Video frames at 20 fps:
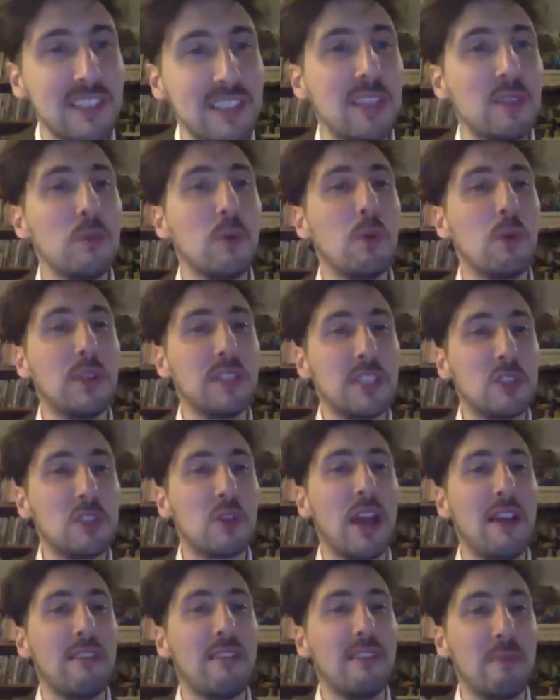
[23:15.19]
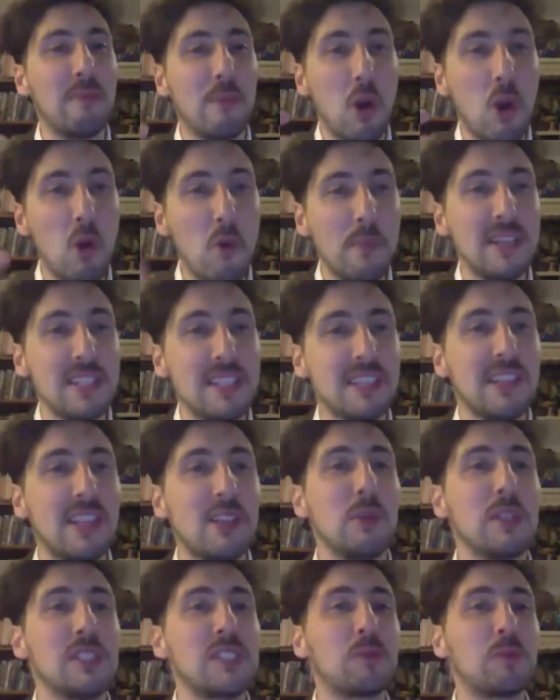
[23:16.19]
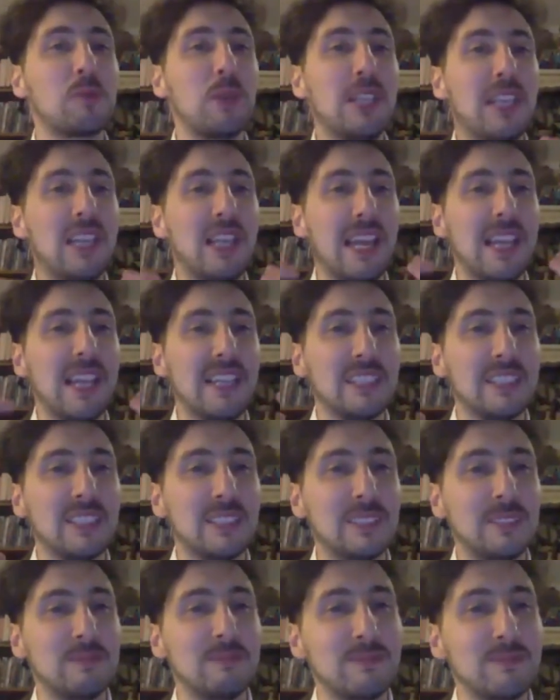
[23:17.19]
that we wanted to have a moment that was really mm-hmm. like a, um,